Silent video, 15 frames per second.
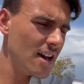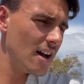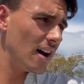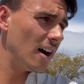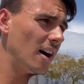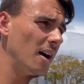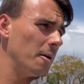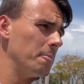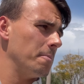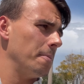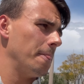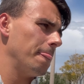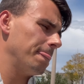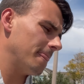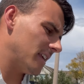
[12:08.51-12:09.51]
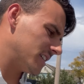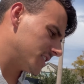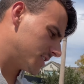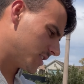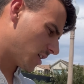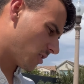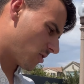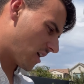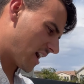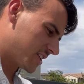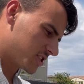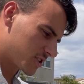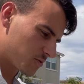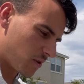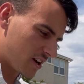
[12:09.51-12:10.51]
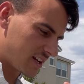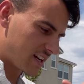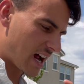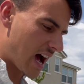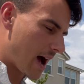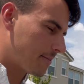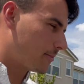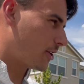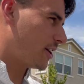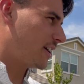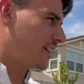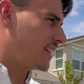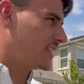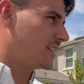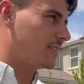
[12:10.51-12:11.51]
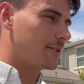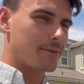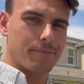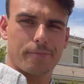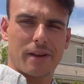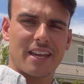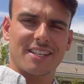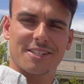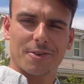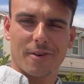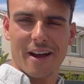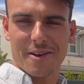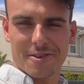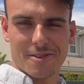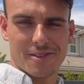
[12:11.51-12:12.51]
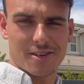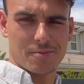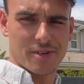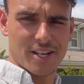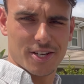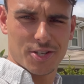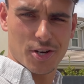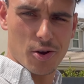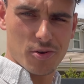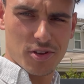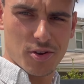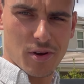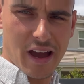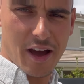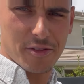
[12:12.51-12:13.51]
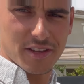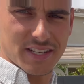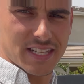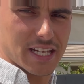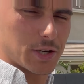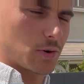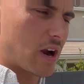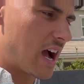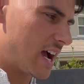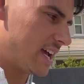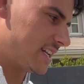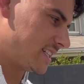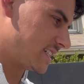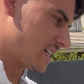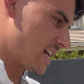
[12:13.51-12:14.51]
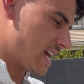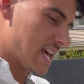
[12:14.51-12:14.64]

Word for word: Um, and so I just wanted to hop on, pace around a little bit, show you how this thing rides,